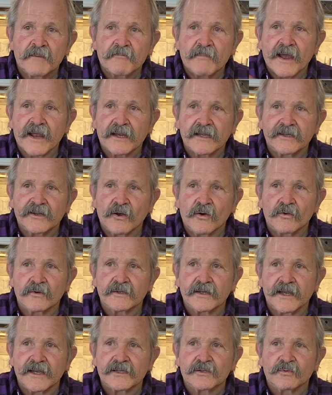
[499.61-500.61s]
back in the
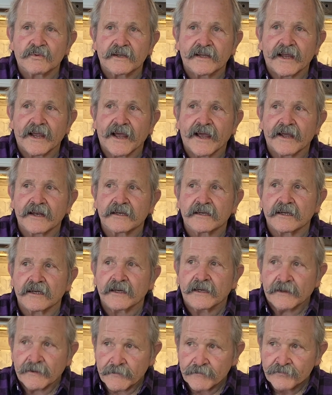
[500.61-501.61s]
old days when they had to